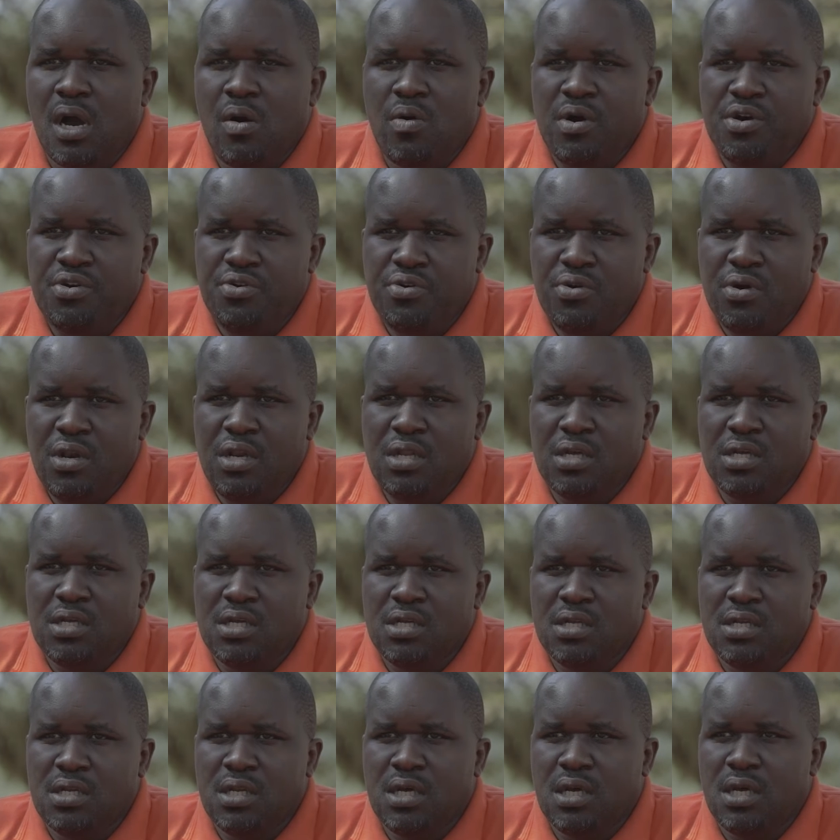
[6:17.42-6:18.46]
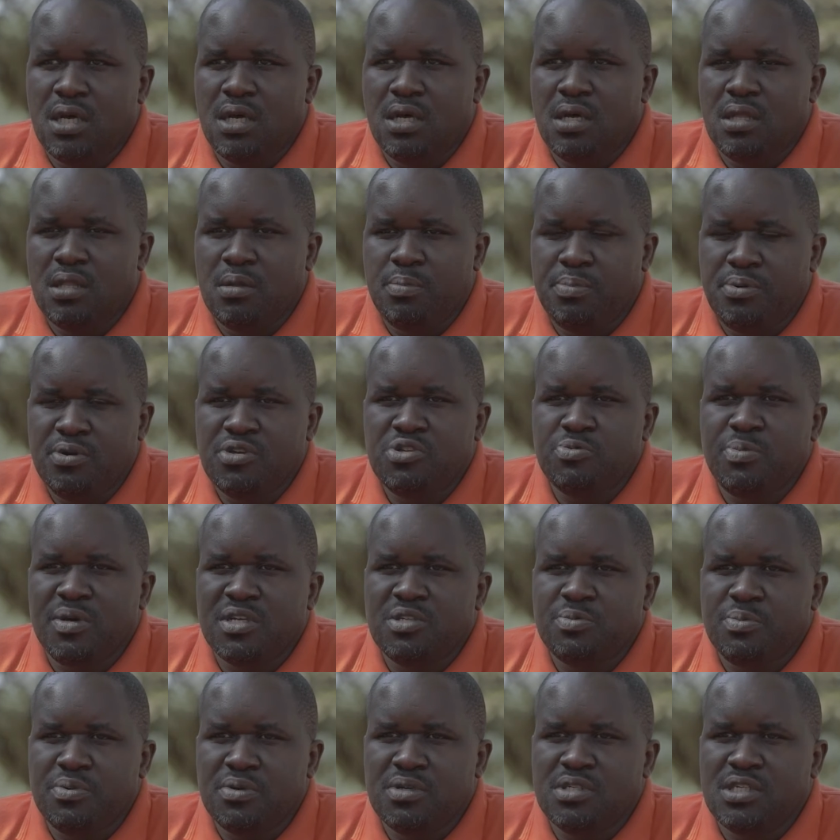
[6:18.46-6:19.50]
Our role in the
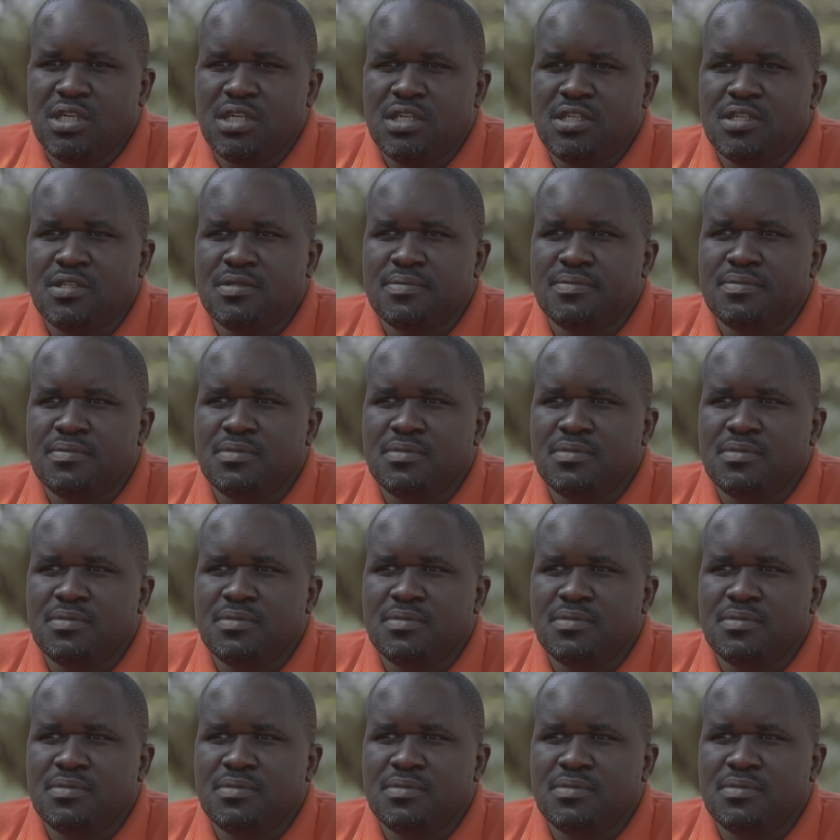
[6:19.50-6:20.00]
Prosperous project